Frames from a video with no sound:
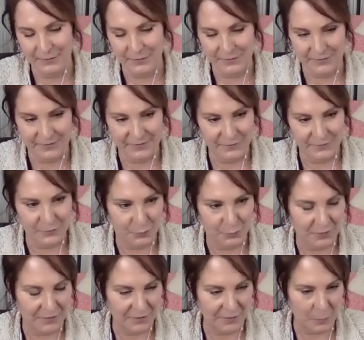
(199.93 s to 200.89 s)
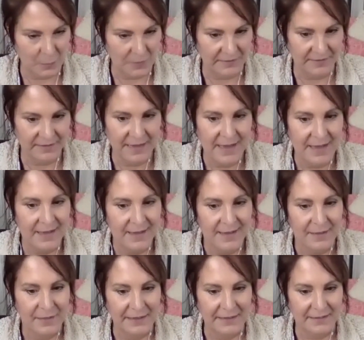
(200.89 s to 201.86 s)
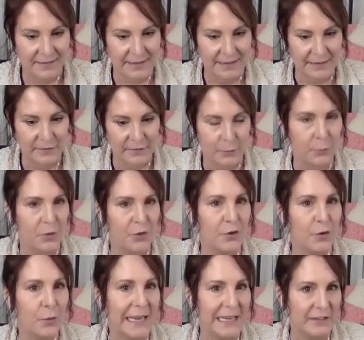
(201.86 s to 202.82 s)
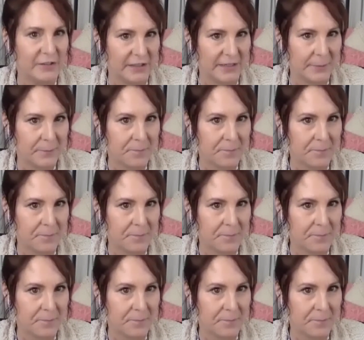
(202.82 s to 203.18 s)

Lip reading: just two prevalent ones, that's like super new agey.